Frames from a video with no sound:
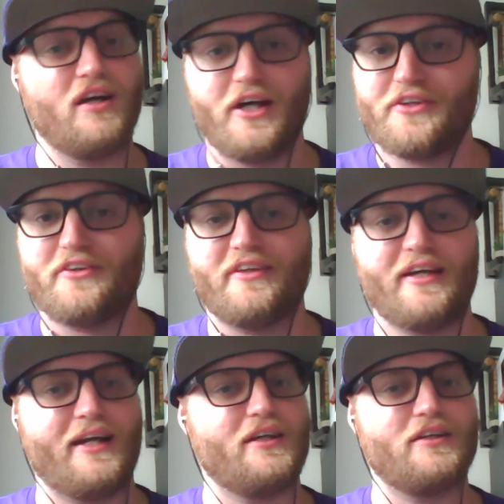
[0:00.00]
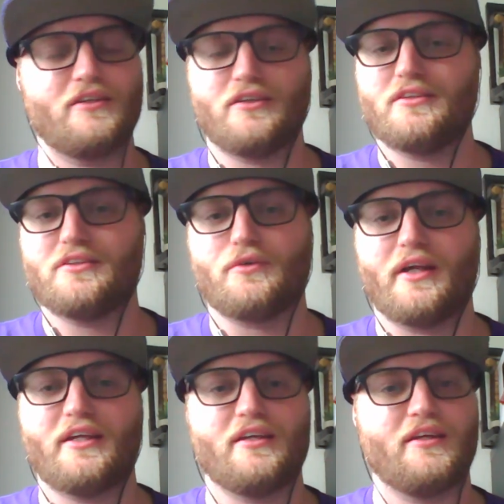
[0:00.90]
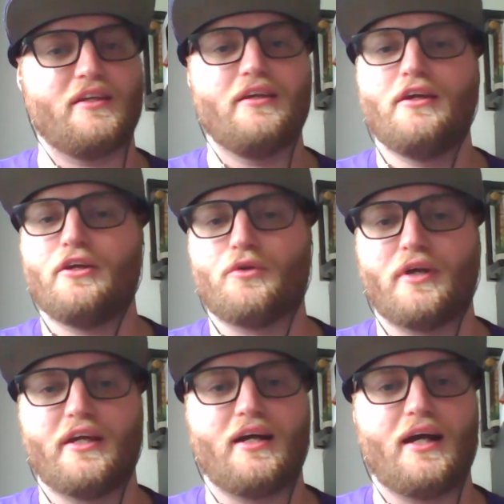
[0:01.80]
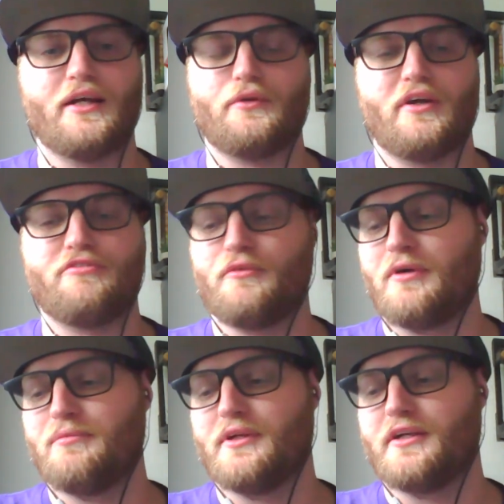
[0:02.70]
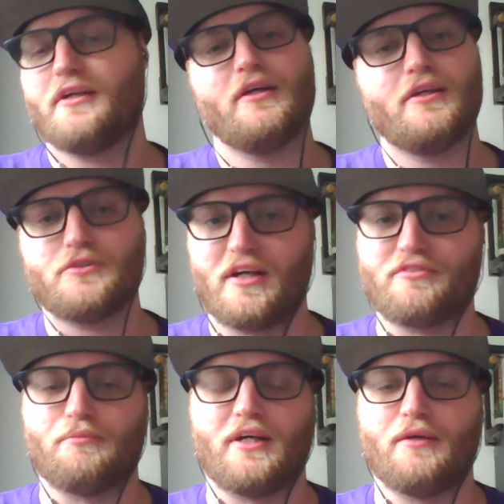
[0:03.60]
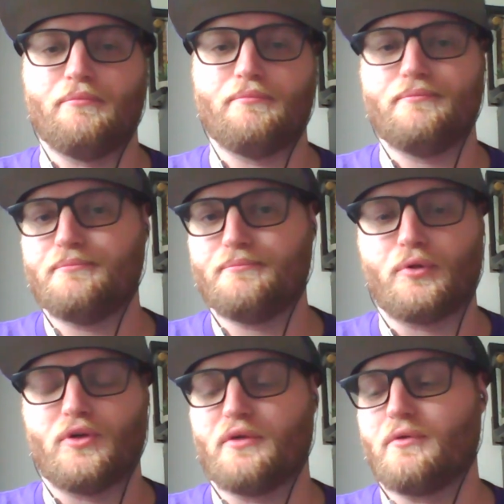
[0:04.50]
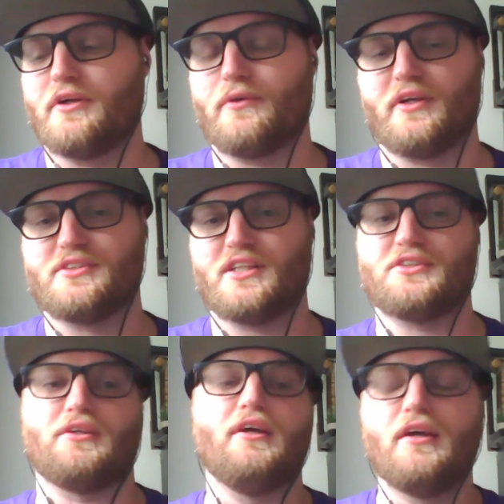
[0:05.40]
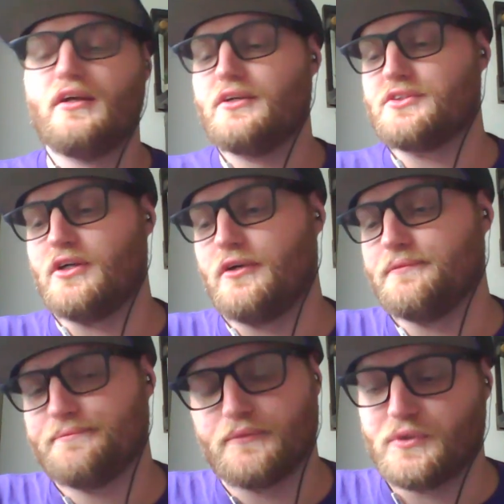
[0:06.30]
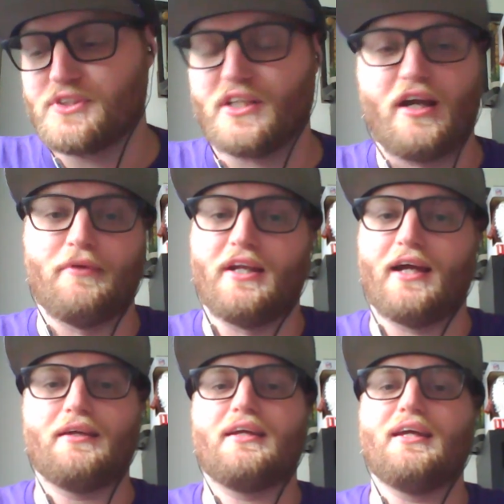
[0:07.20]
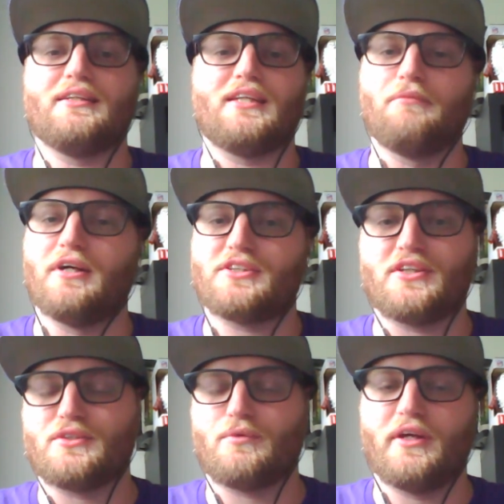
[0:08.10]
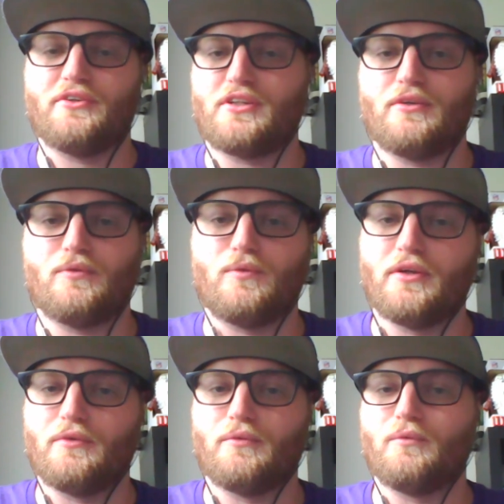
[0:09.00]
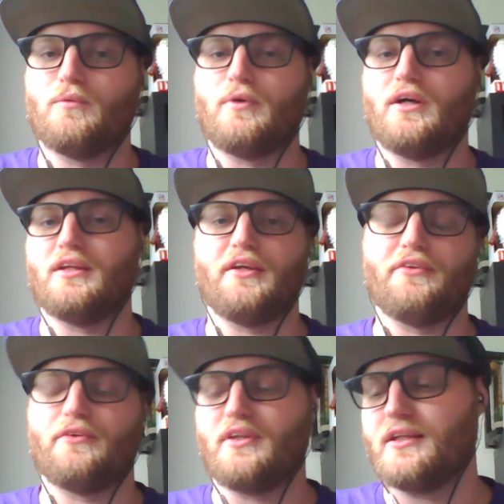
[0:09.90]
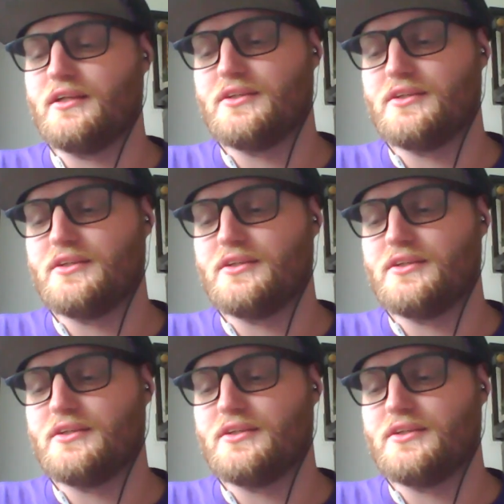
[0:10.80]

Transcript: Other than that, great kid, great guy, great football player, drafted by a poorly run organization. So we'll see. I mean, I can't say much because the Raiders aren't run well either lately.